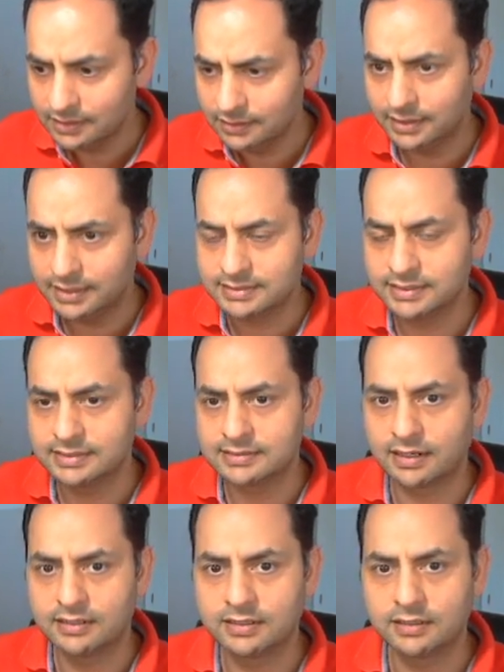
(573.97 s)
Let's say it's
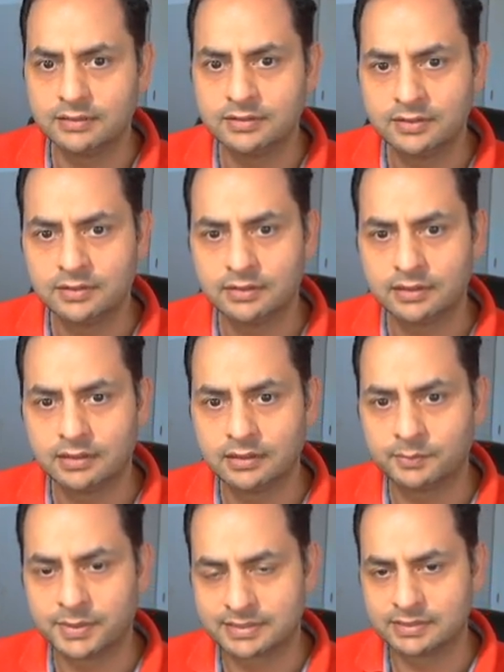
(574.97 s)
100%.
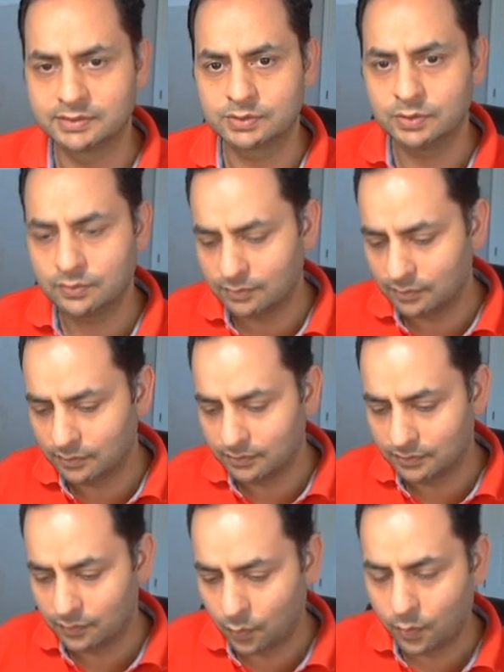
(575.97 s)
So
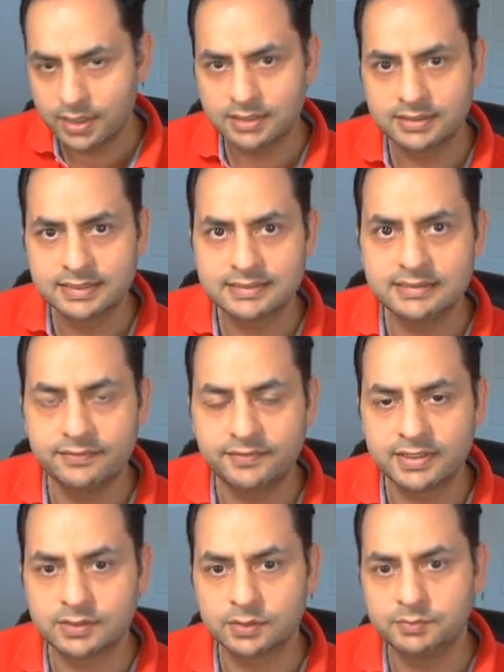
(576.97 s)
what this
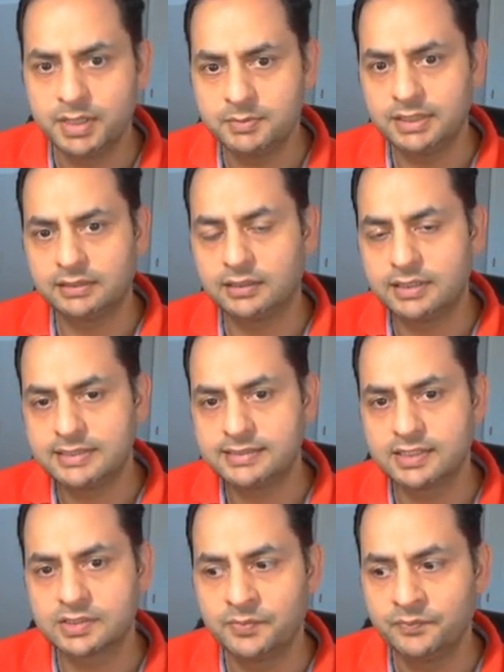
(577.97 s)
Nifty, so maybe
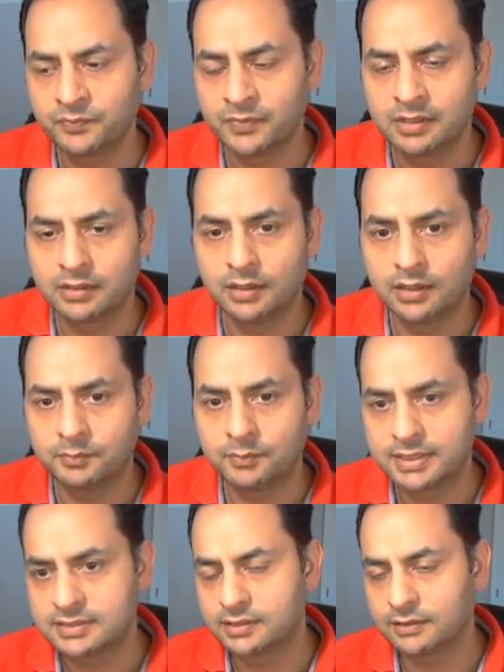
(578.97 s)
36%
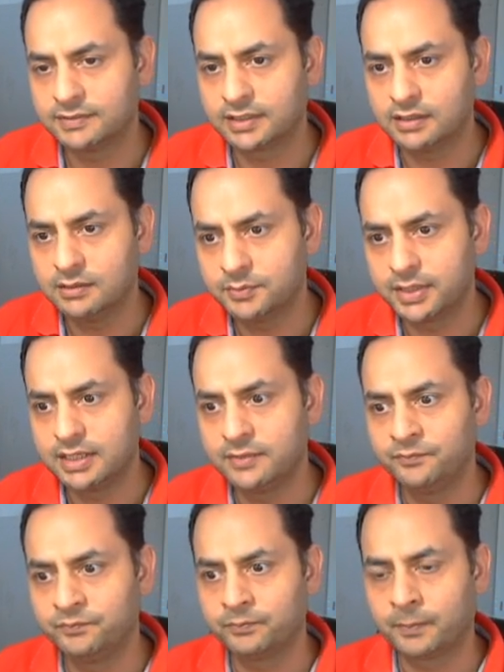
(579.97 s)
of the company
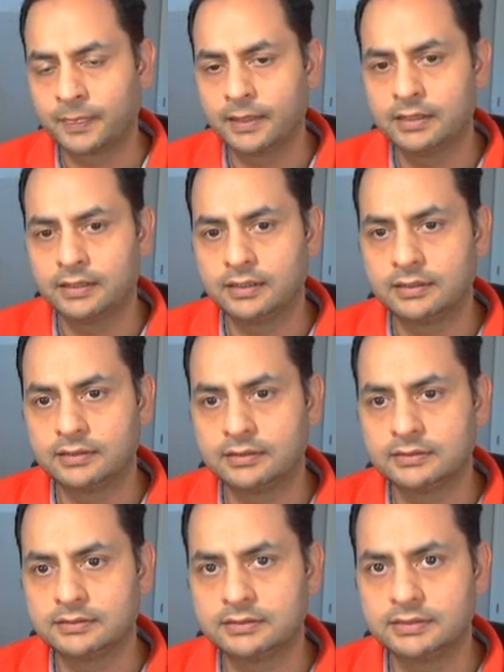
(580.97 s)

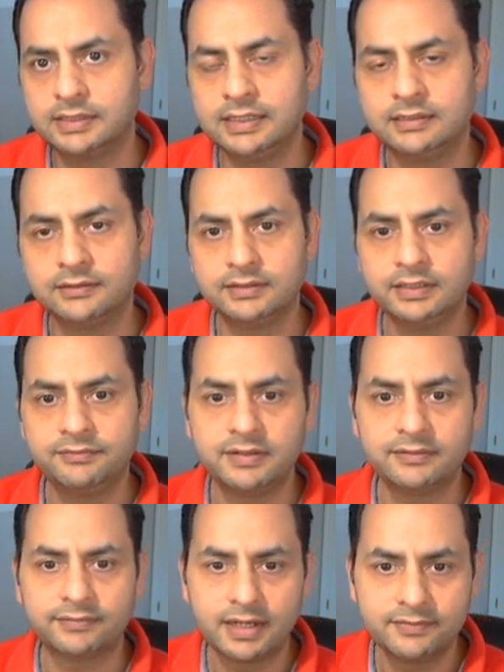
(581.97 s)
in the Nifty
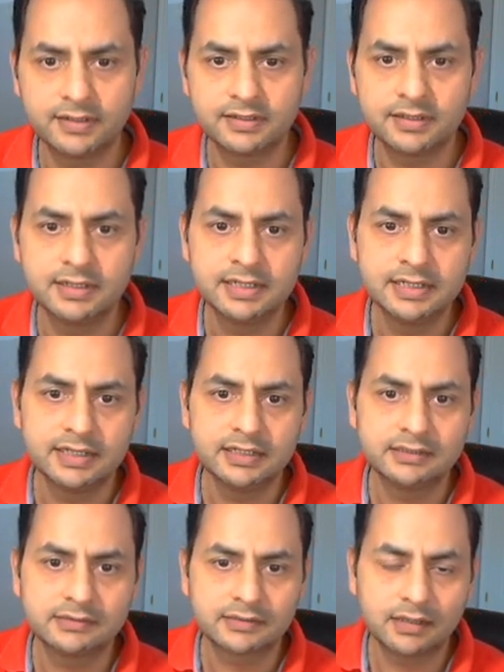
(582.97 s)
500
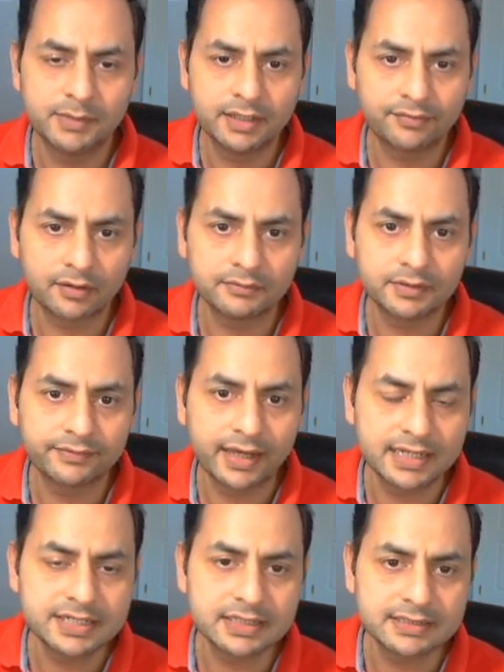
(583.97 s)
is coming from the
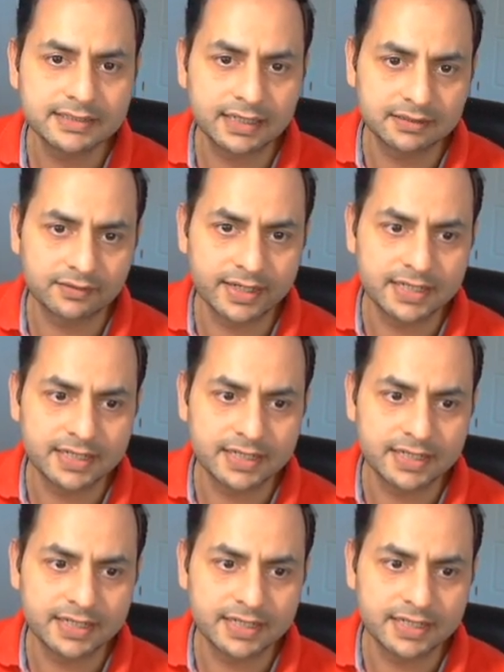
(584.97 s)
financial sector,